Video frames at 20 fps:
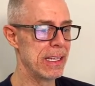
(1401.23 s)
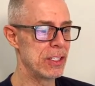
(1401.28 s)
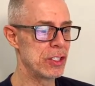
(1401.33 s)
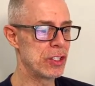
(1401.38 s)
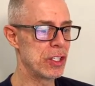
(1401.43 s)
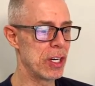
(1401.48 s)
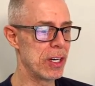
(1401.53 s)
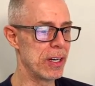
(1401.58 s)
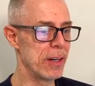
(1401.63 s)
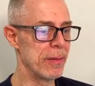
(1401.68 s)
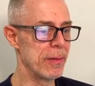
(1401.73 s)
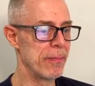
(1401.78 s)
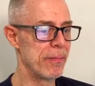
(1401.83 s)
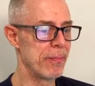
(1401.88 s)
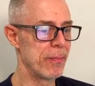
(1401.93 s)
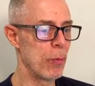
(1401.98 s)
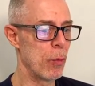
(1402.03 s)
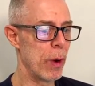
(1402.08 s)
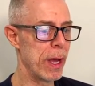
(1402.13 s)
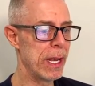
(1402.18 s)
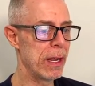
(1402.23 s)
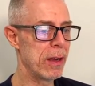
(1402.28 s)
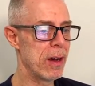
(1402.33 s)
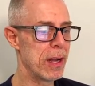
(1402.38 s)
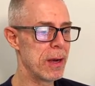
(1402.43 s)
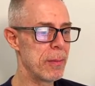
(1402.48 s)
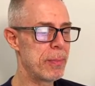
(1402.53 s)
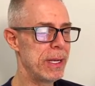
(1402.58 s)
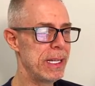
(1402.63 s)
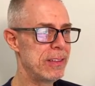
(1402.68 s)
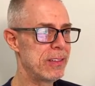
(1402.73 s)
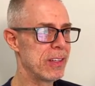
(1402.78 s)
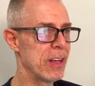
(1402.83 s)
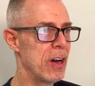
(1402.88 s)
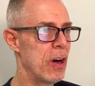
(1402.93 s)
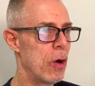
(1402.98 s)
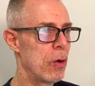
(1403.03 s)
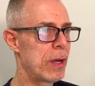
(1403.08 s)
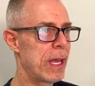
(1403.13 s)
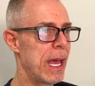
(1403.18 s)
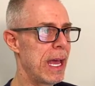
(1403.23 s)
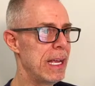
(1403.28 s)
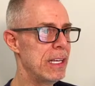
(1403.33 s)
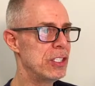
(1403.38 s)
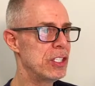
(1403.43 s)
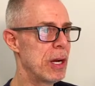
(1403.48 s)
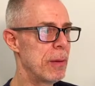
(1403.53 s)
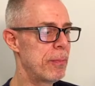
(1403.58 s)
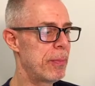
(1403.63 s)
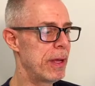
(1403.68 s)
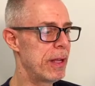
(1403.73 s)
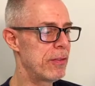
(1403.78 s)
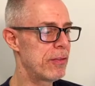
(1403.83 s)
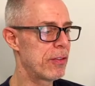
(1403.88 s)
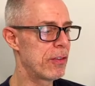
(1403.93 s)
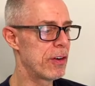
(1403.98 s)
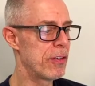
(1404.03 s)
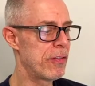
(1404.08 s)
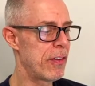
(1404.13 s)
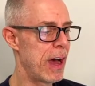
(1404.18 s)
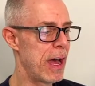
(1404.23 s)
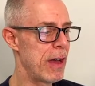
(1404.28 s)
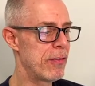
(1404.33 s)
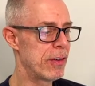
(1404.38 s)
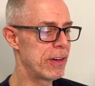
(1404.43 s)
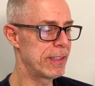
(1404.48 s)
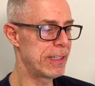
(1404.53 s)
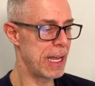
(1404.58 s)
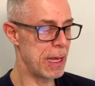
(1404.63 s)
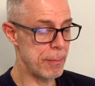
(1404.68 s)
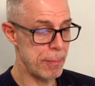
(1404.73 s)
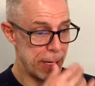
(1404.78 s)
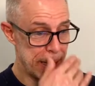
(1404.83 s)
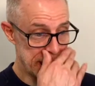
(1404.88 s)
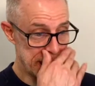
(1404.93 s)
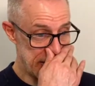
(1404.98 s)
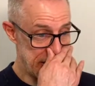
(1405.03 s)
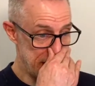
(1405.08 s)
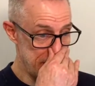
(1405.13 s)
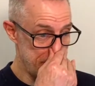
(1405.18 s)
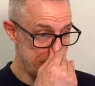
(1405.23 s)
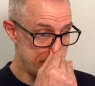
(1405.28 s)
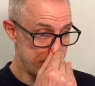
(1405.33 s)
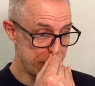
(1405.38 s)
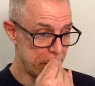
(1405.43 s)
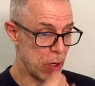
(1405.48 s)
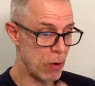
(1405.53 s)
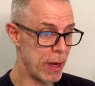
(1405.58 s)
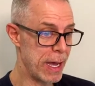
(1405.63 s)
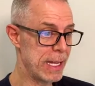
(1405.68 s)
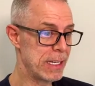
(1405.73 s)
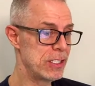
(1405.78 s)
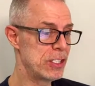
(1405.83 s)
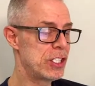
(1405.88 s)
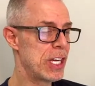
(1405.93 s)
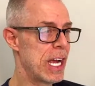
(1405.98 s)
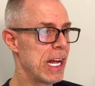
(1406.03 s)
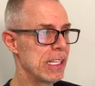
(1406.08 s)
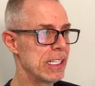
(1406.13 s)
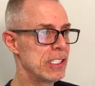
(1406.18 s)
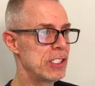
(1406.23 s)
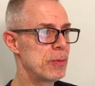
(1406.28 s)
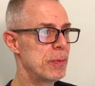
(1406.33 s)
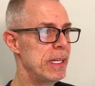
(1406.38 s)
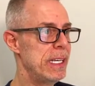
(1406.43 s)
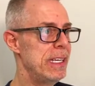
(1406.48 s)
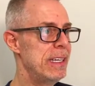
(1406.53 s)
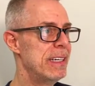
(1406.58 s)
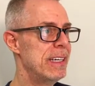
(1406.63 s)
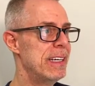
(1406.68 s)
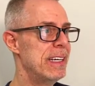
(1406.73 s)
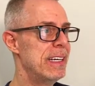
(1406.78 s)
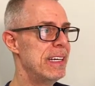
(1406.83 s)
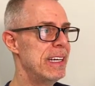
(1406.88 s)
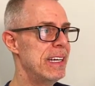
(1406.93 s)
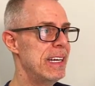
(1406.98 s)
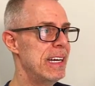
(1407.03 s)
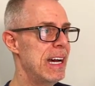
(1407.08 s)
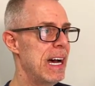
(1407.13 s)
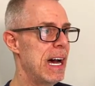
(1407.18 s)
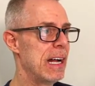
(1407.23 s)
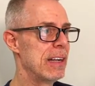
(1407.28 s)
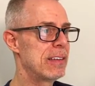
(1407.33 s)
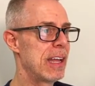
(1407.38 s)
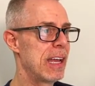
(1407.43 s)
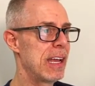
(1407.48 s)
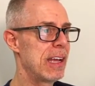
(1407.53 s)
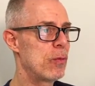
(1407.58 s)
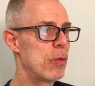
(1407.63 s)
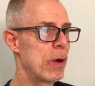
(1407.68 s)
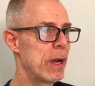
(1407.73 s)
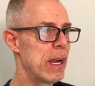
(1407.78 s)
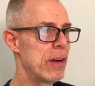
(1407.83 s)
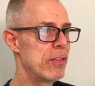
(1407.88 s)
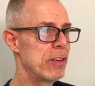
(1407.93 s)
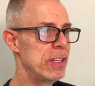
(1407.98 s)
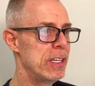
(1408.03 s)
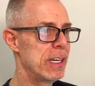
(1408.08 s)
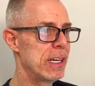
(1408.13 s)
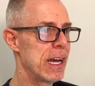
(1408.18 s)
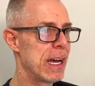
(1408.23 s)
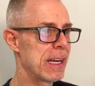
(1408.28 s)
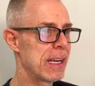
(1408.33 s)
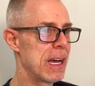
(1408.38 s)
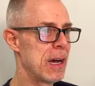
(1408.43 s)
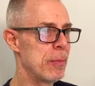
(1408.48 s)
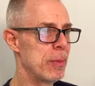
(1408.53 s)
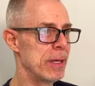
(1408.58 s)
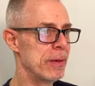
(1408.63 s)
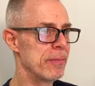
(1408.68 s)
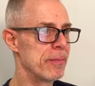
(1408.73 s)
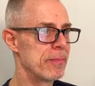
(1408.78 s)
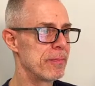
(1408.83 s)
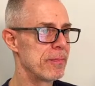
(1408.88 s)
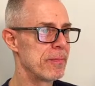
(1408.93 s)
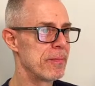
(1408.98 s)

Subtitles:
Sure, waiting on a pizza. Okay, jump in for a 5 or a 10-minute game. Go ahead and challenge me. I'll take whatever you got coming.